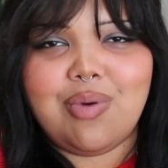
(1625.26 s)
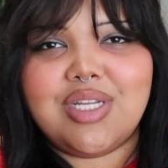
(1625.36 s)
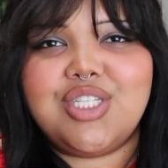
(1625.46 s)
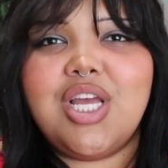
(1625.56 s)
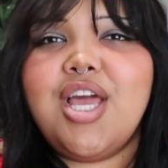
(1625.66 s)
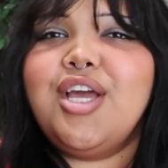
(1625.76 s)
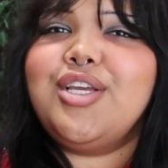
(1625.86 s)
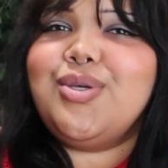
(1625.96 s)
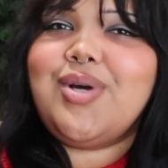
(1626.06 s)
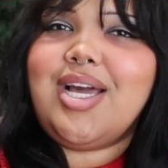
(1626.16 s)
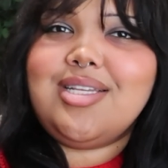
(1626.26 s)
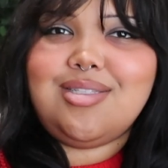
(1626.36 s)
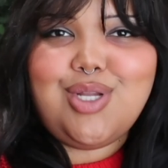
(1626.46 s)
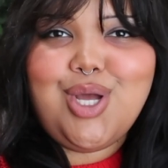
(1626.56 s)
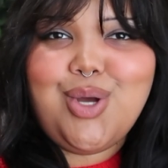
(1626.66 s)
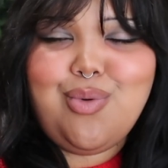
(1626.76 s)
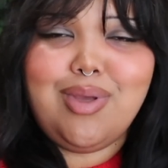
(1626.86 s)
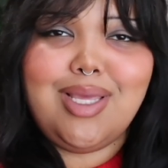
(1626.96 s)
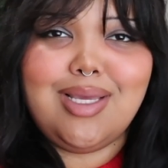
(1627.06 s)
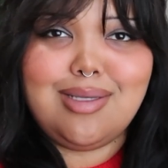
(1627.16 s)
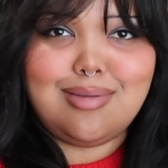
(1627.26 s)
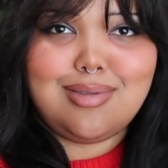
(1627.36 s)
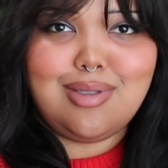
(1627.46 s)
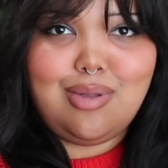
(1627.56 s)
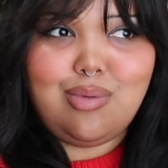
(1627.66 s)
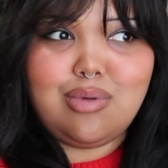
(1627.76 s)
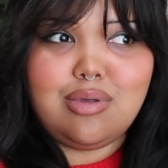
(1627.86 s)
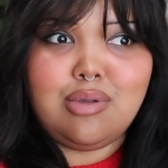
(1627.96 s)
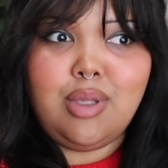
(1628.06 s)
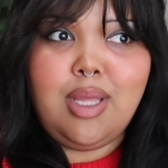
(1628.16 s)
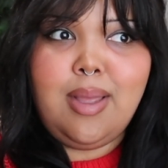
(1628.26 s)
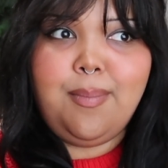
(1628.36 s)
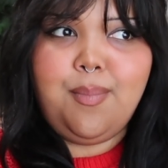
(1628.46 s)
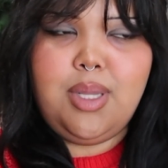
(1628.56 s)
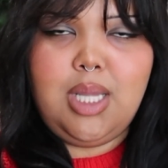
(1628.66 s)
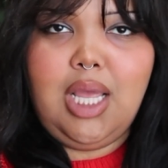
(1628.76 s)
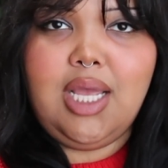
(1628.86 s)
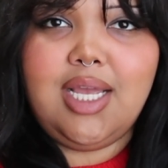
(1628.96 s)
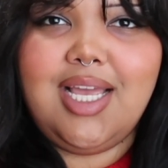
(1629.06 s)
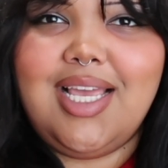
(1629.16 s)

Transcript: which you guys know he is the local plug.